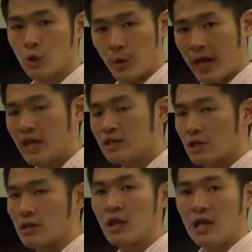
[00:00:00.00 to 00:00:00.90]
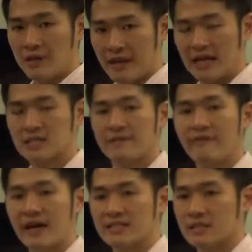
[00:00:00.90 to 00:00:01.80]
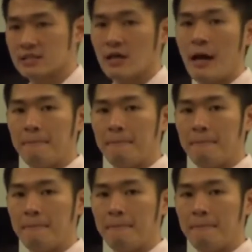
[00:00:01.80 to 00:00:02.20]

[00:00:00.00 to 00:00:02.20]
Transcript: location in NAS devices,